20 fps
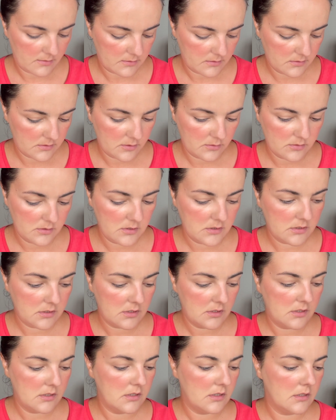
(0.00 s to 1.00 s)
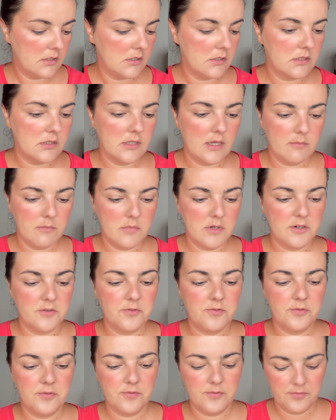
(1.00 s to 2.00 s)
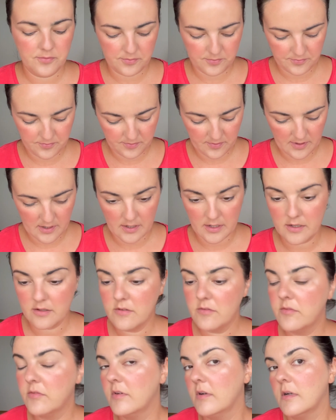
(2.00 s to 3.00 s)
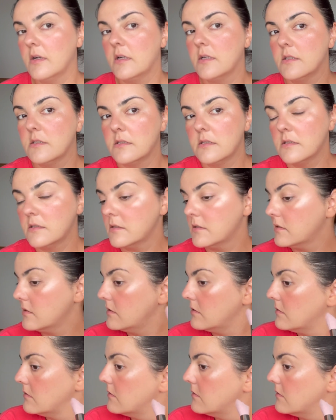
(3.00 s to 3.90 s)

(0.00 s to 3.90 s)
so this is number 5, and is,